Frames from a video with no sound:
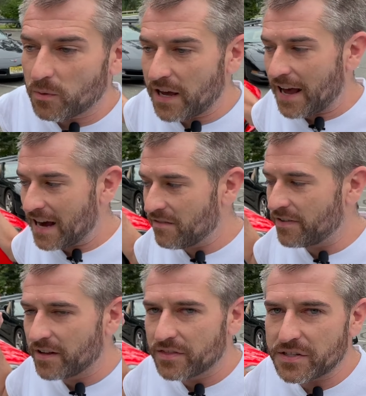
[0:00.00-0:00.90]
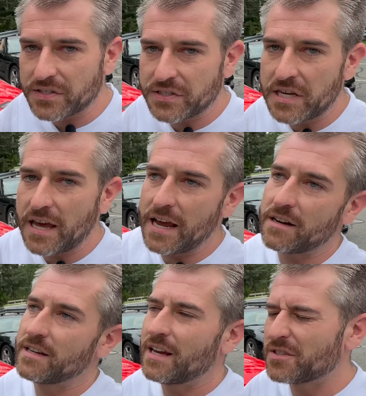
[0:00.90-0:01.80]
we have the
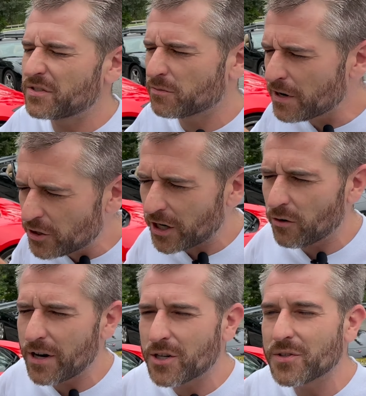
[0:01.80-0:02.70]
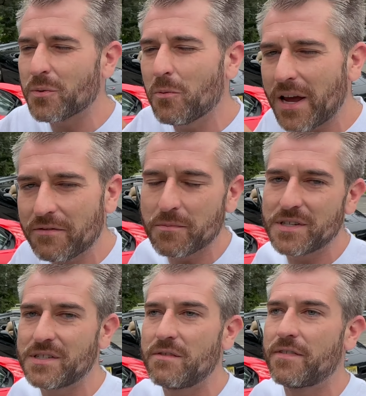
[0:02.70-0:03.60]
C8. Yes, three generations away from
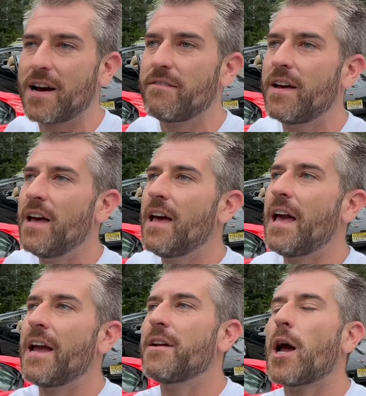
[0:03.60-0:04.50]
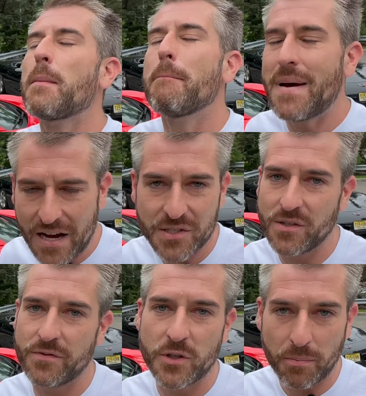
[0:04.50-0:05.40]
the C5 and a
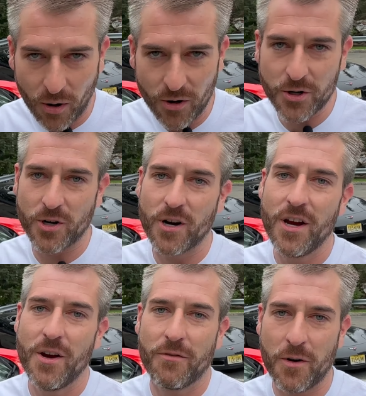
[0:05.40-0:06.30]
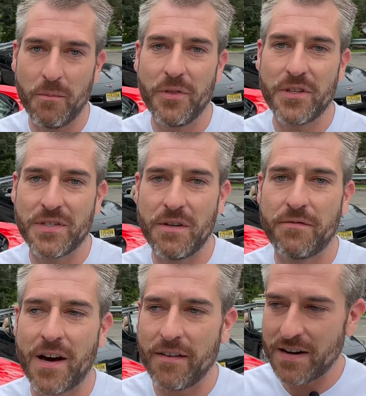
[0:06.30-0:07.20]
massive departure from the
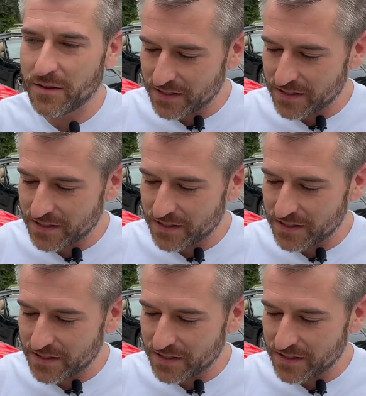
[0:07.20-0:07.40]
C5. Now, the